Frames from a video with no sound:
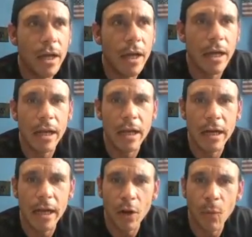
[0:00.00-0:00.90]

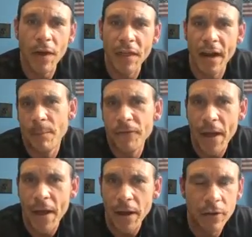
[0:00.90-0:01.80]
in a way that I'm a
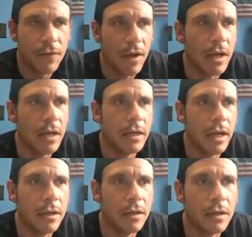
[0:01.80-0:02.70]
fan of,
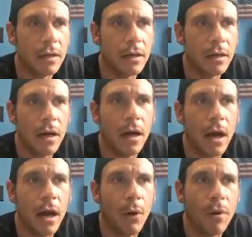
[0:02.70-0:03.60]
and
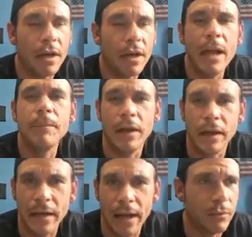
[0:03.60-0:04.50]
I want to
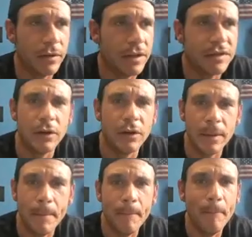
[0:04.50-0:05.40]
emulate that. I don't
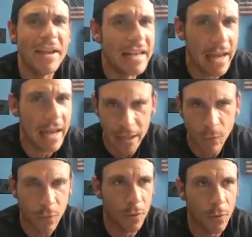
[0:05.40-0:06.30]
necessarily be like it,
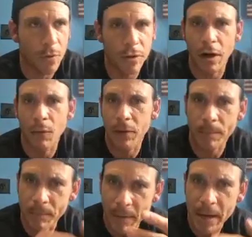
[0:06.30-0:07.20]
quote unquote. I want
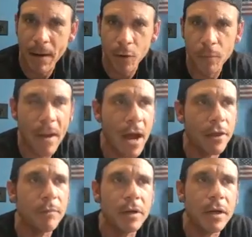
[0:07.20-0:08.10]
to make my own
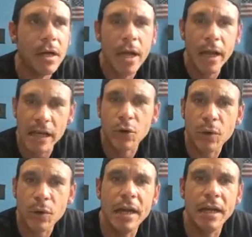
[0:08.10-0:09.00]
path, but it's
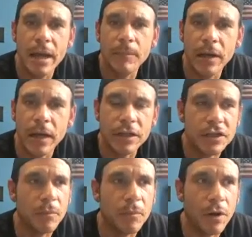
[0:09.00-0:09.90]
okay to emulate
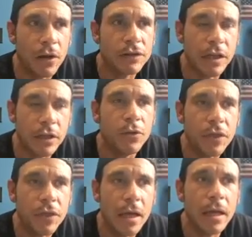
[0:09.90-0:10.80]
someone else that you
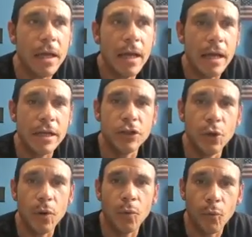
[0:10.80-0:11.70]
think is
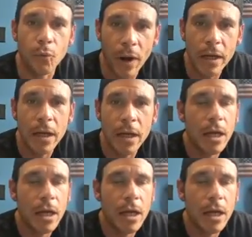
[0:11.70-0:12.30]
doing right